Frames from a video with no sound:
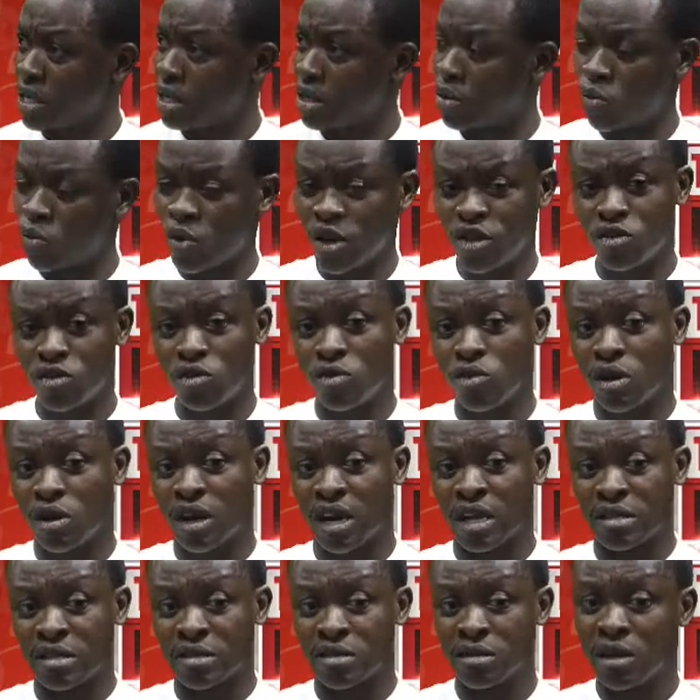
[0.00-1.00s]
When you look
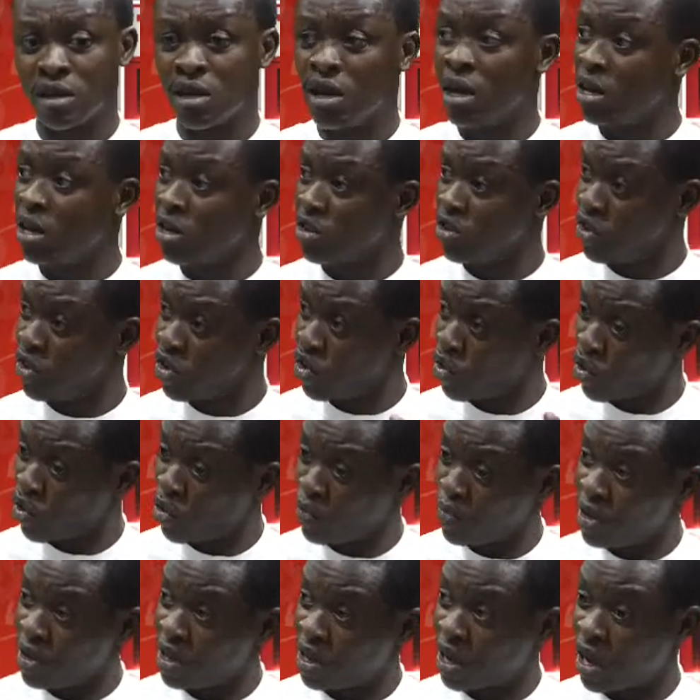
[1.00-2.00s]
at
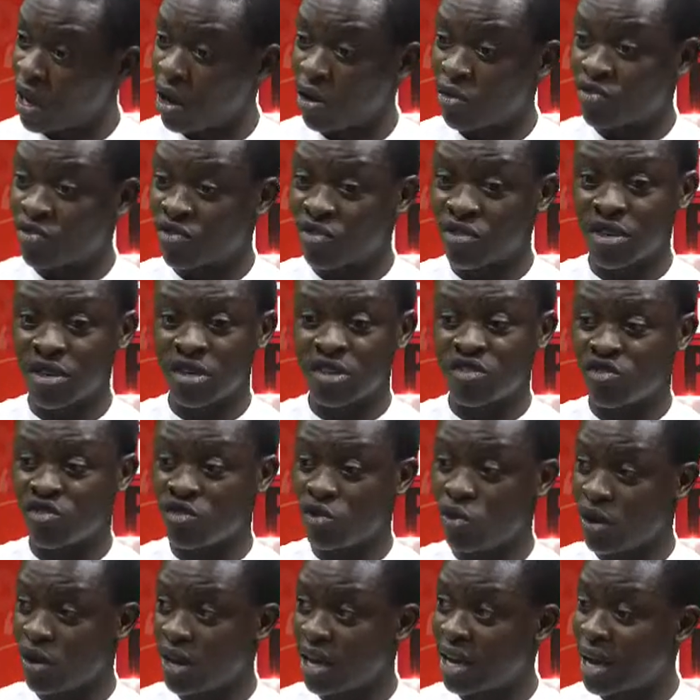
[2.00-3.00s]
European countries, you
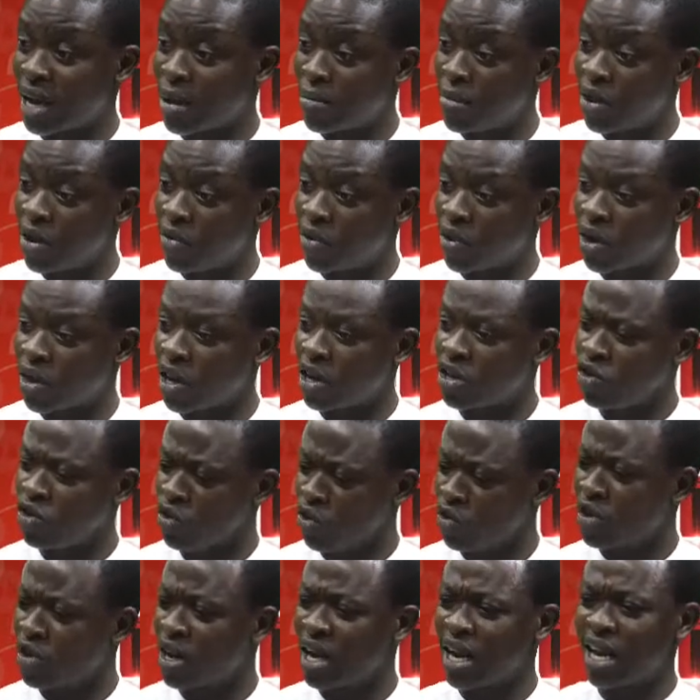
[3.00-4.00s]
look at America, you
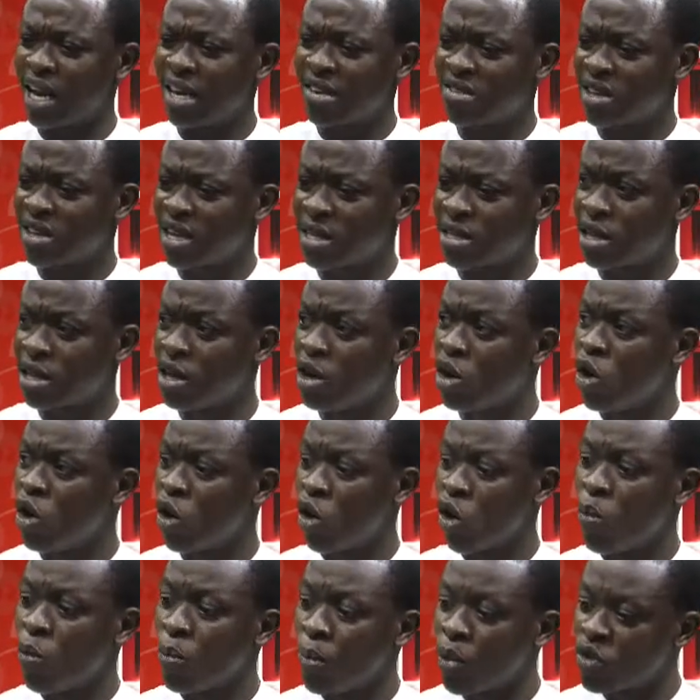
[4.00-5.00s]
realize that
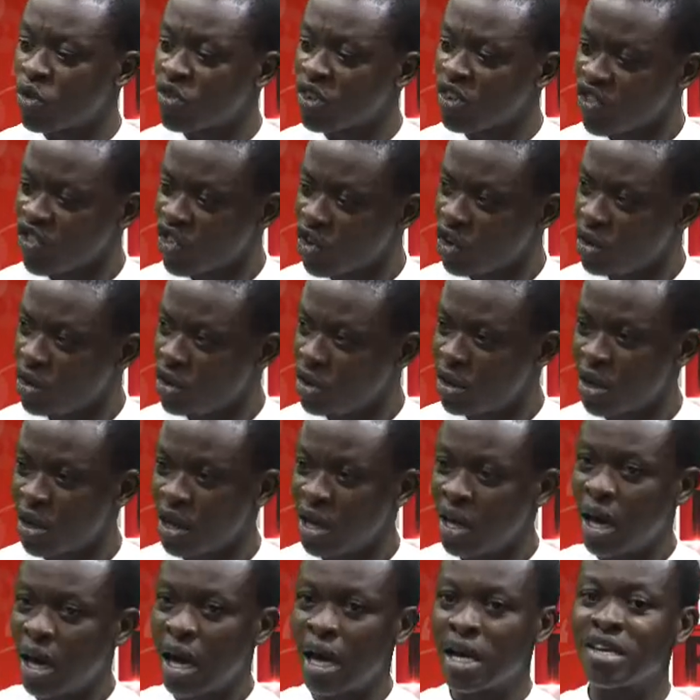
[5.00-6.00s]
opposition
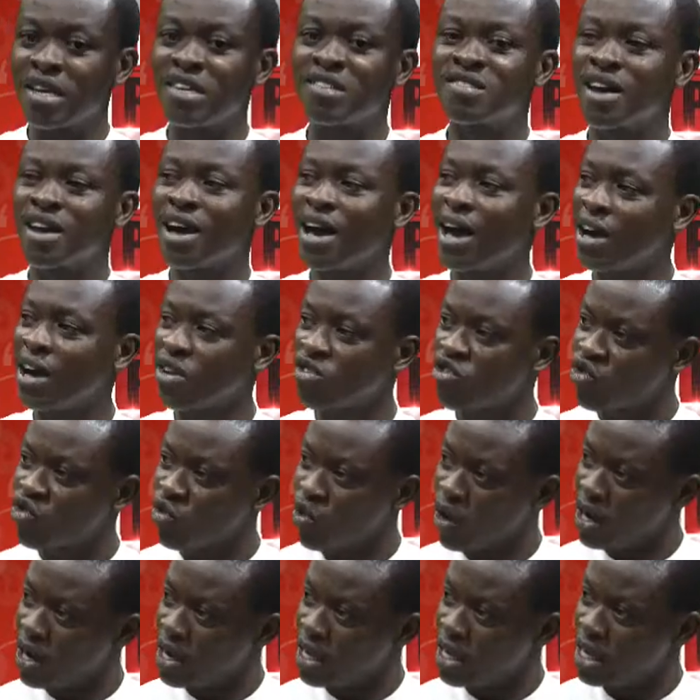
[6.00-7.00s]
is
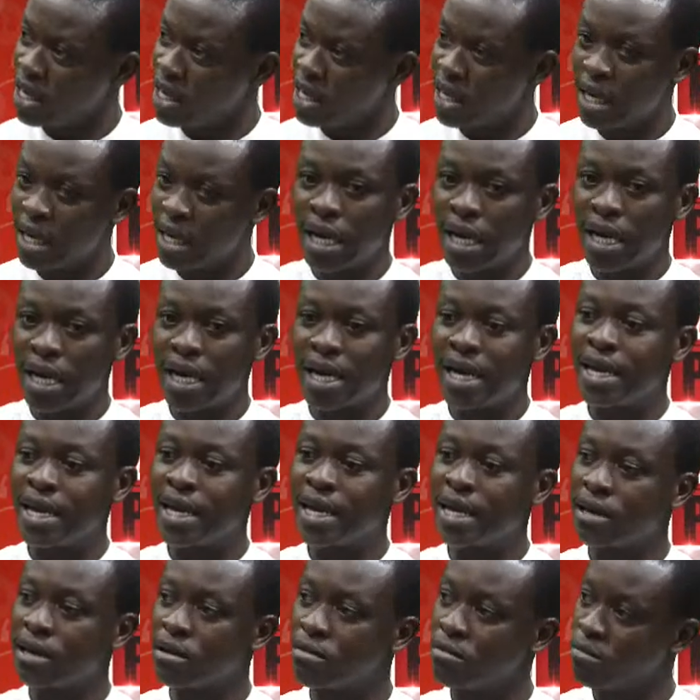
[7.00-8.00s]
actually
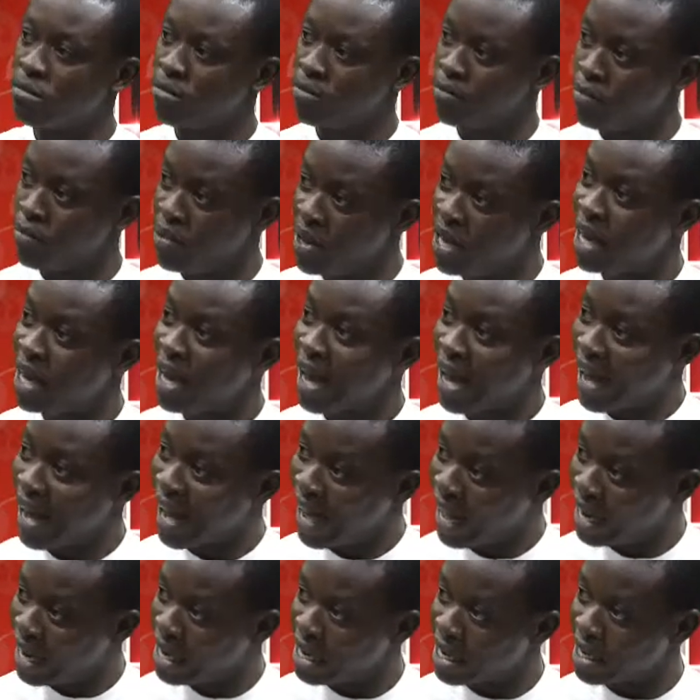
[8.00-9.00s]
a big
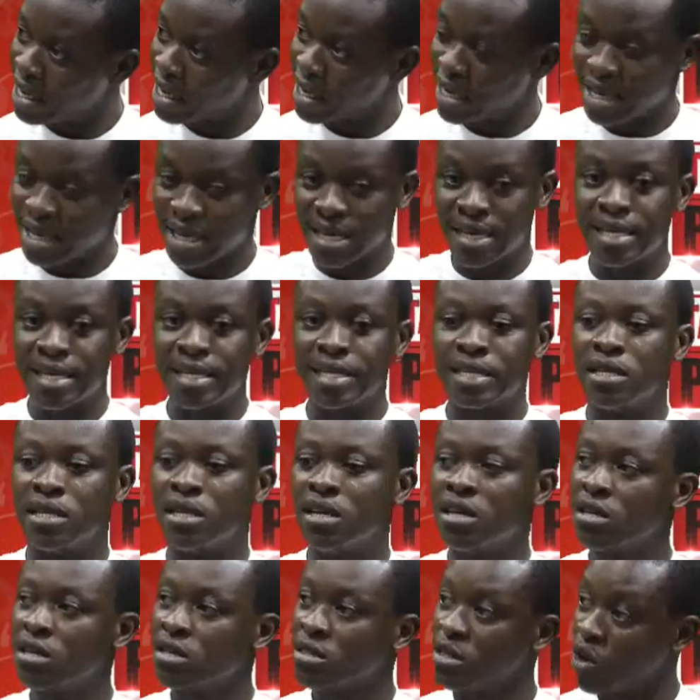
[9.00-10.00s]
hand in
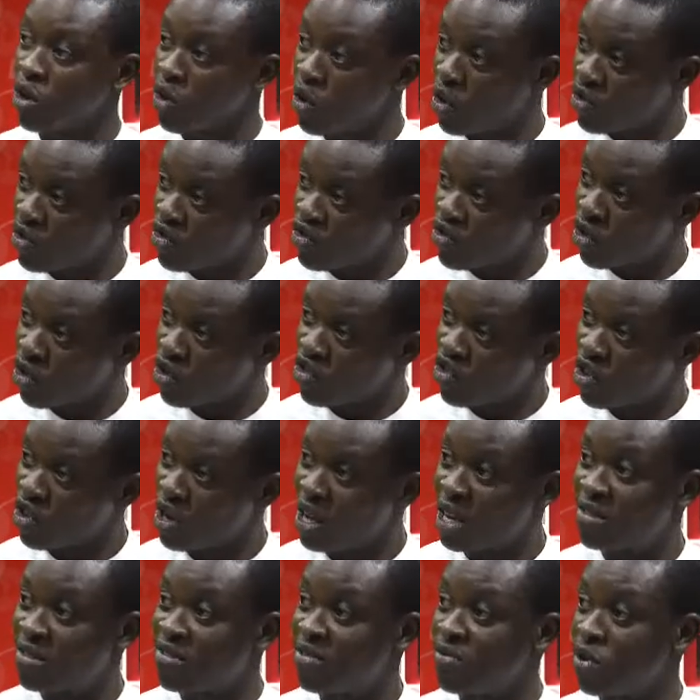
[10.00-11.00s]
the construction
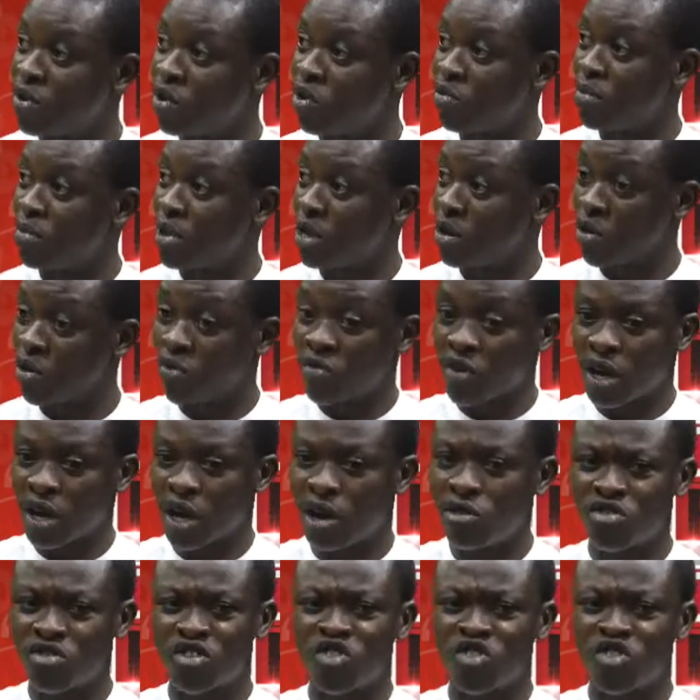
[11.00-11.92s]
and development of a country.